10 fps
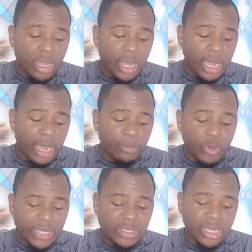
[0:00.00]

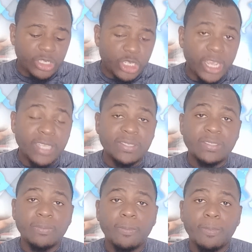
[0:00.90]
Raston
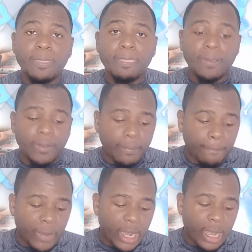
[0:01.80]
Chase,
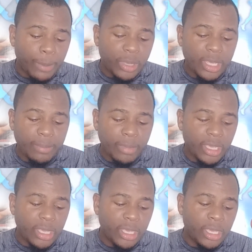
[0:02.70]

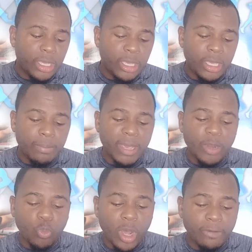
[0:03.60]
he
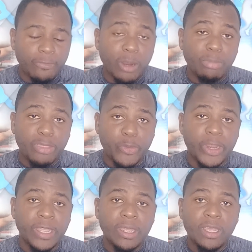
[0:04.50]
made 1 from
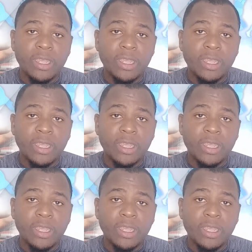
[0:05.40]
3.